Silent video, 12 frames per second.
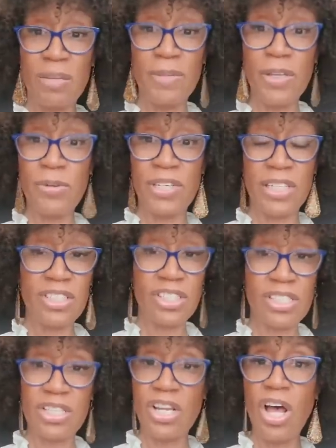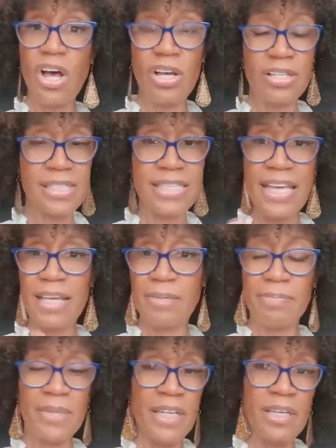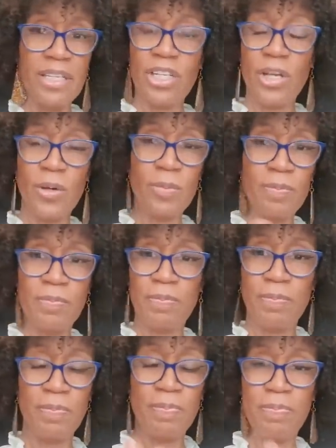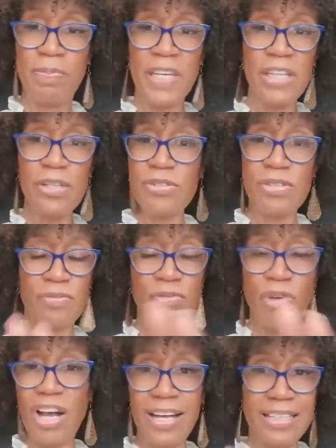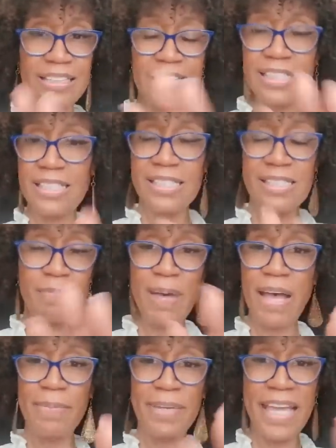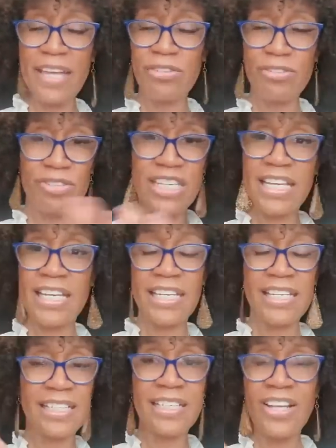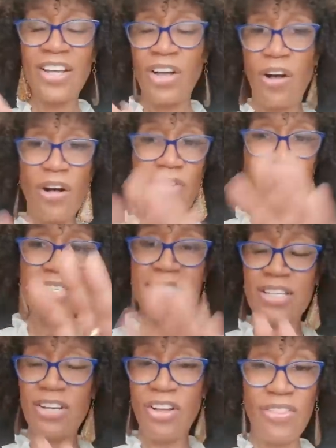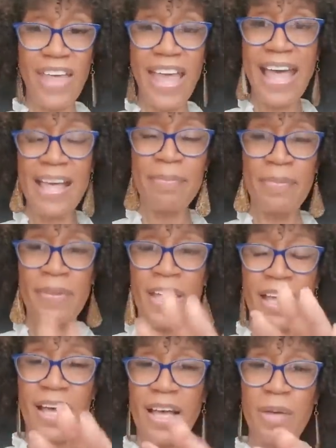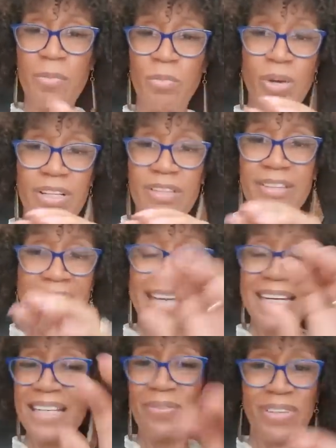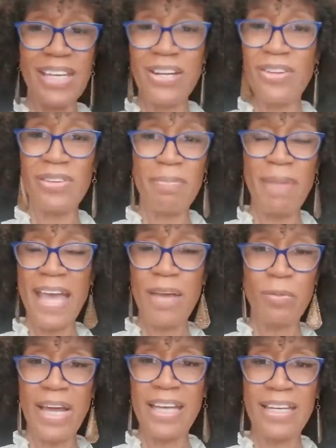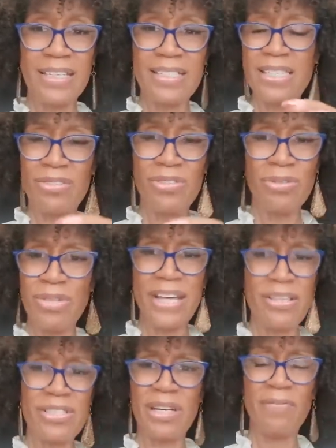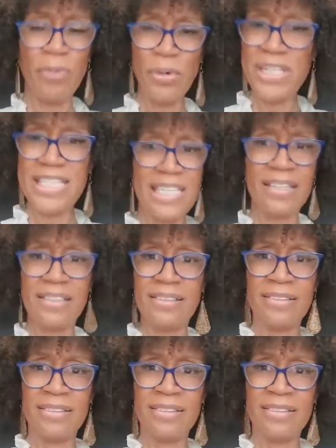community, just long, saying, you know, Peter's a fraud and he's Bobby Anderson and all this and all that. Well, they didn't even get on the bandwagon until 2014,